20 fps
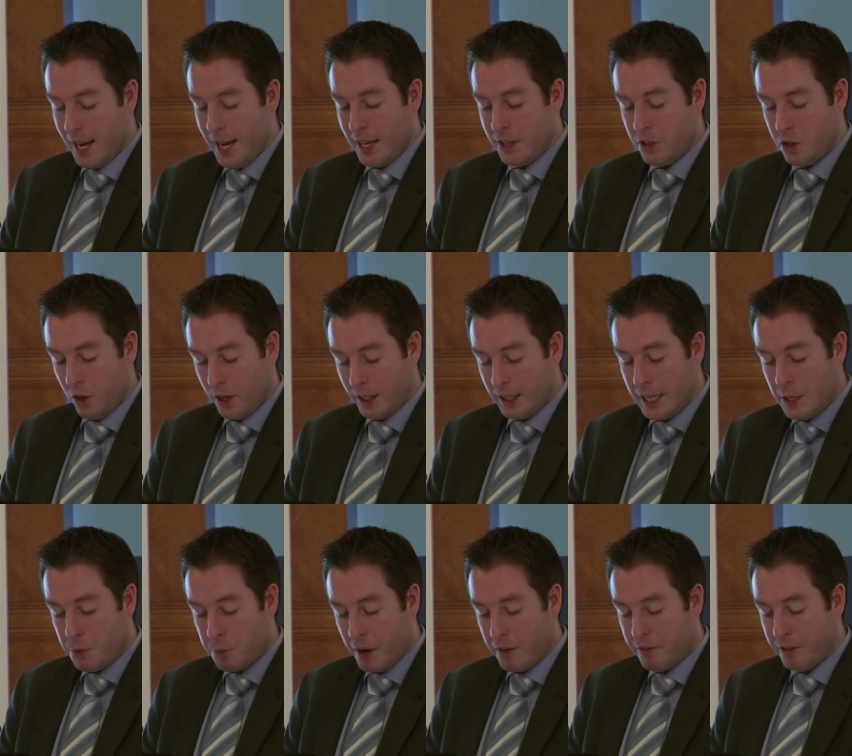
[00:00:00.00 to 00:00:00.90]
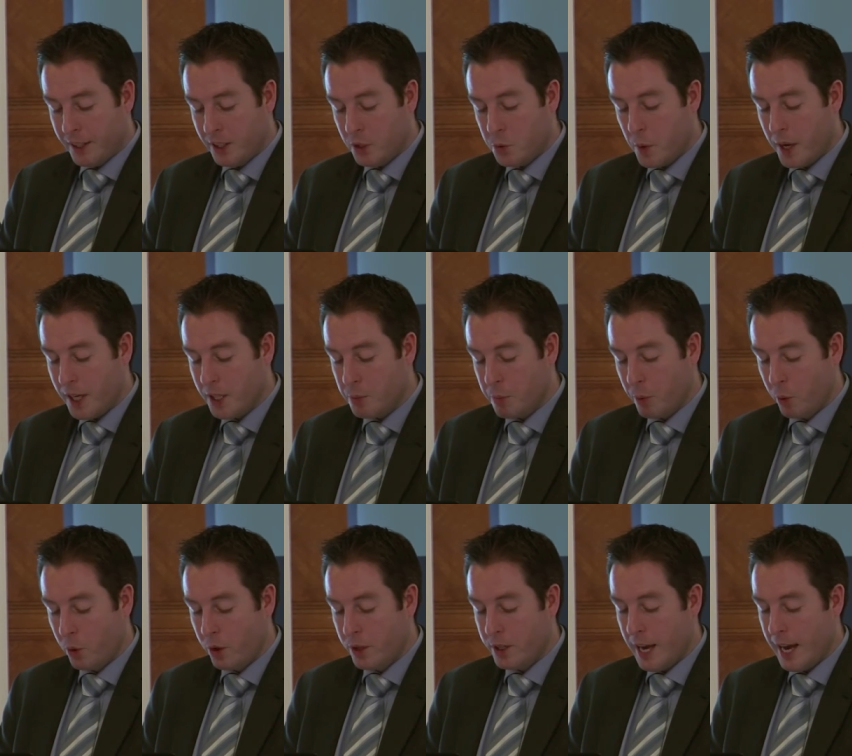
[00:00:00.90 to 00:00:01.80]
During these briefings, we
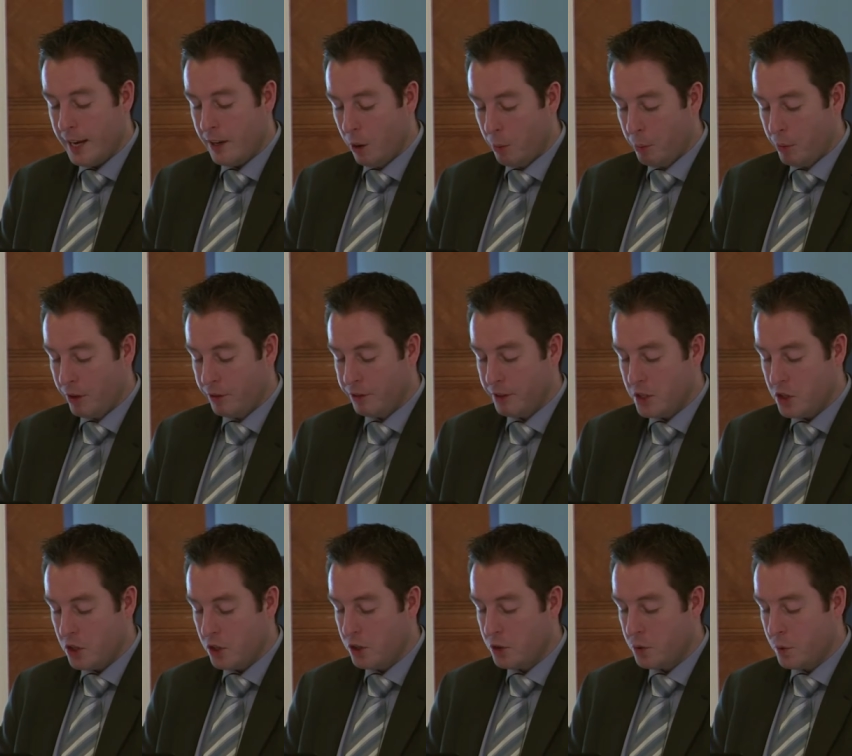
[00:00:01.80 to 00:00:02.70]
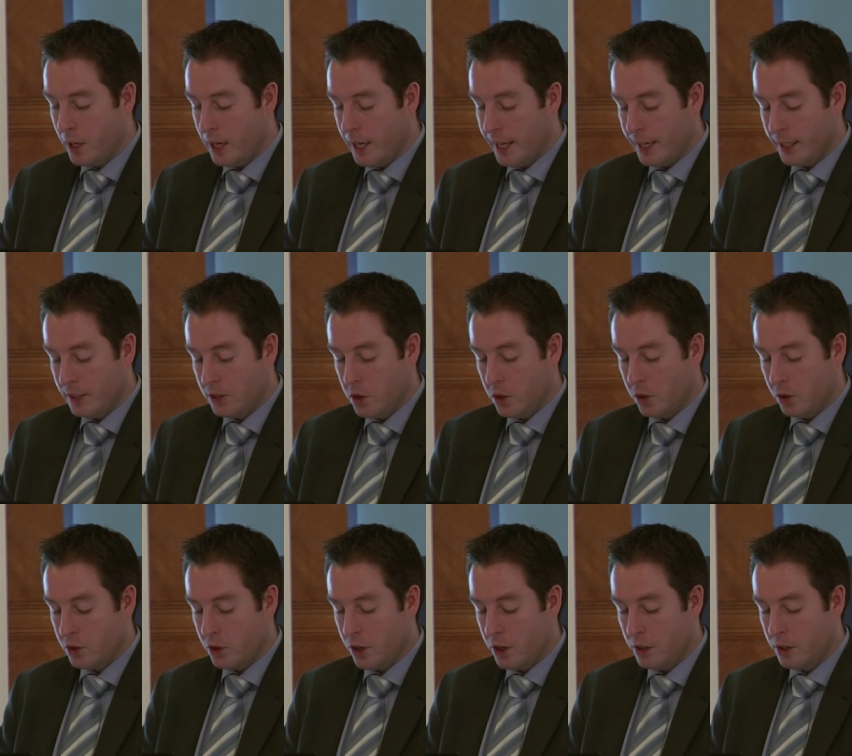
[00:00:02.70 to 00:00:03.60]
explored a number of issues relating to
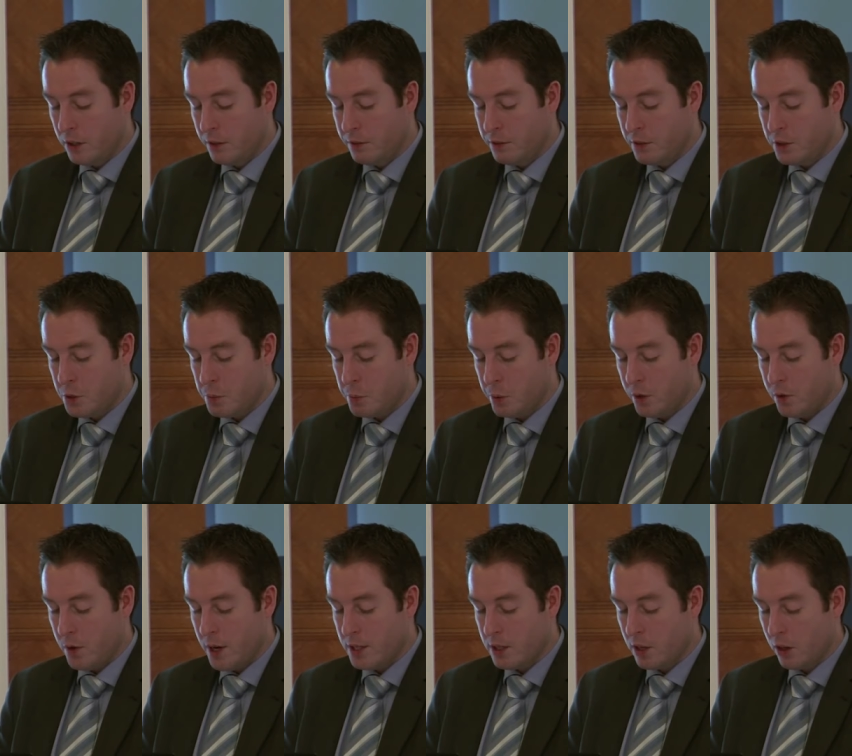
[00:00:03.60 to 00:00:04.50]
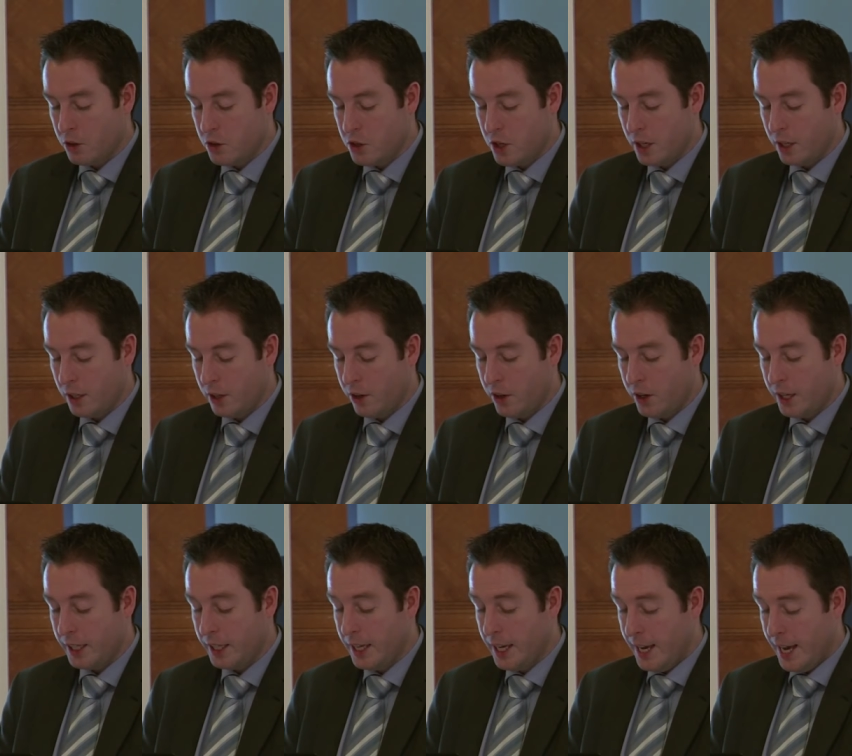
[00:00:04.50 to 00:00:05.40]
alternative dispute resolution,
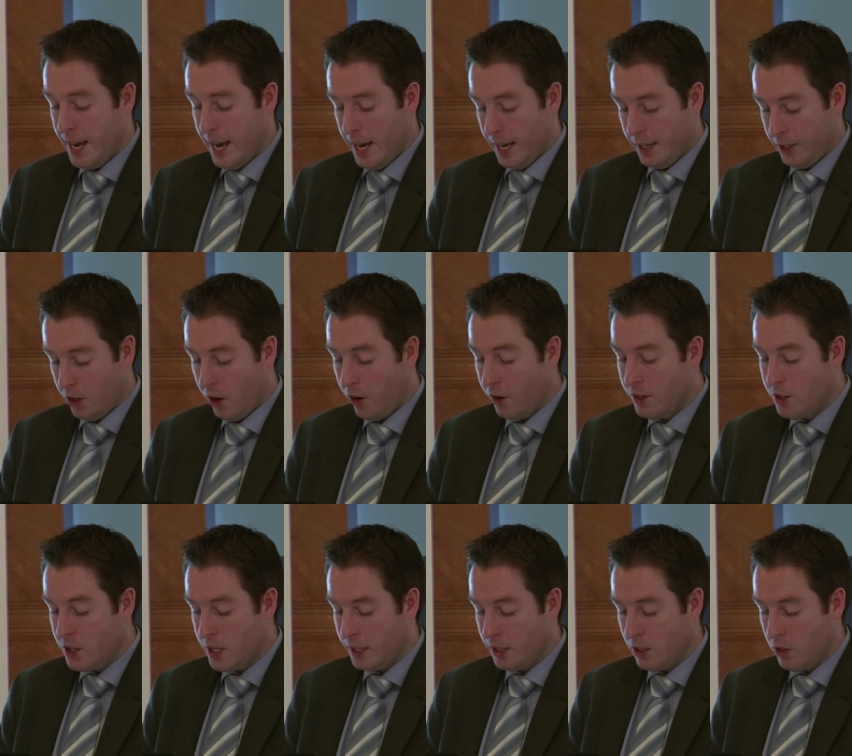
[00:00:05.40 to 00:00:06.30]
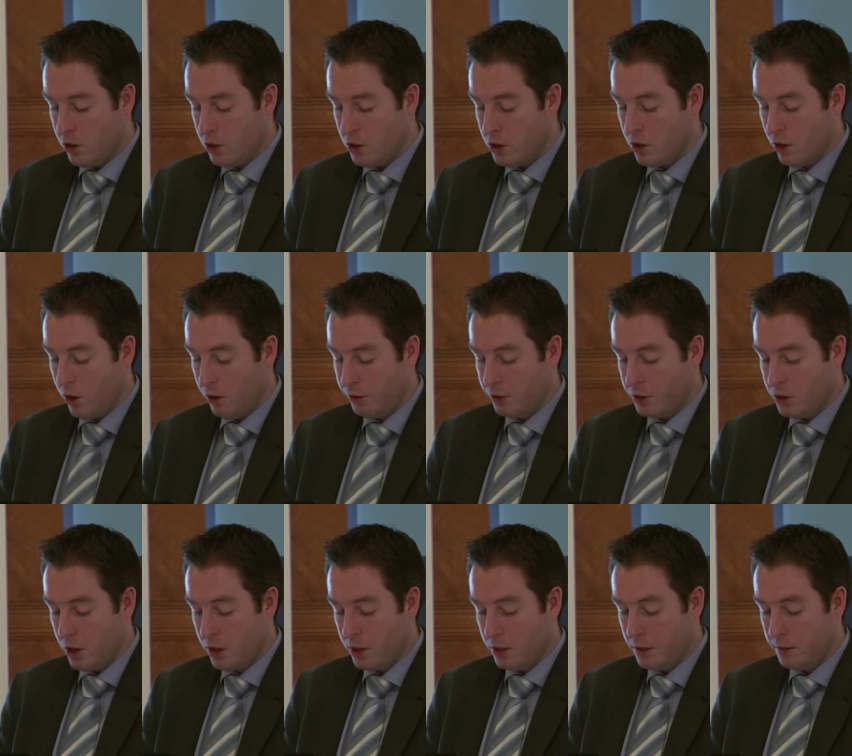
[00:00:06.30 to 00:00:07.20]
including encouraging the use of
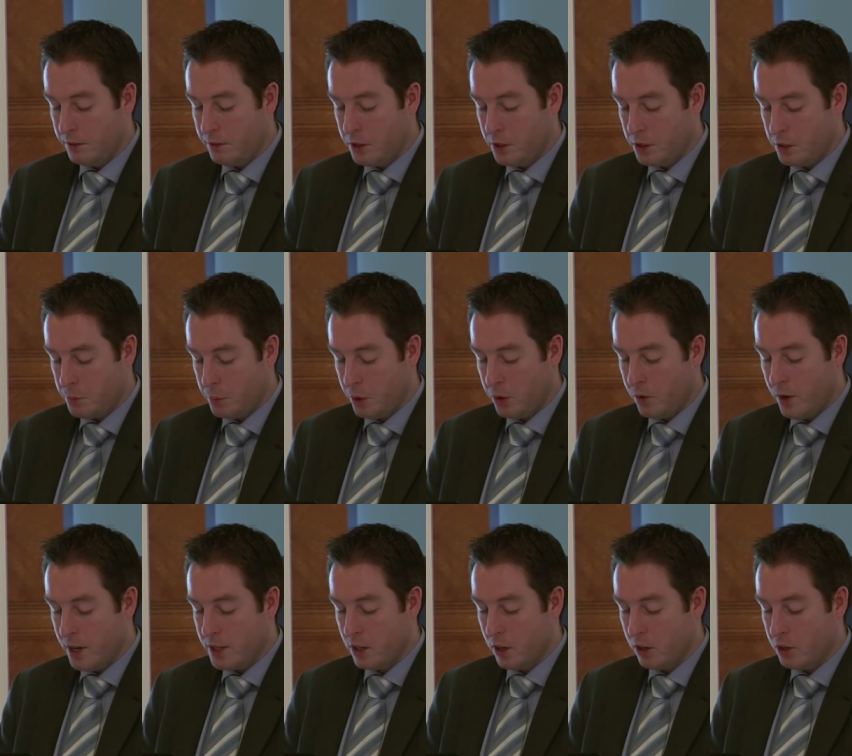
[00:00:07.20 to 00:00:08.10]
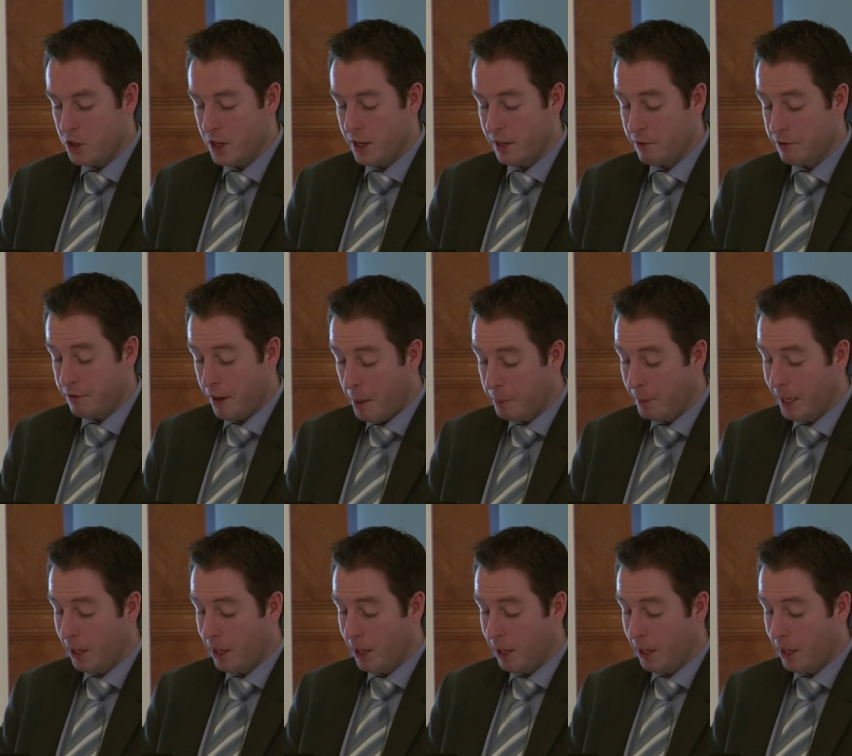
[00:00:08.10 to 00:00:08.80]
alternative dispute resolution in family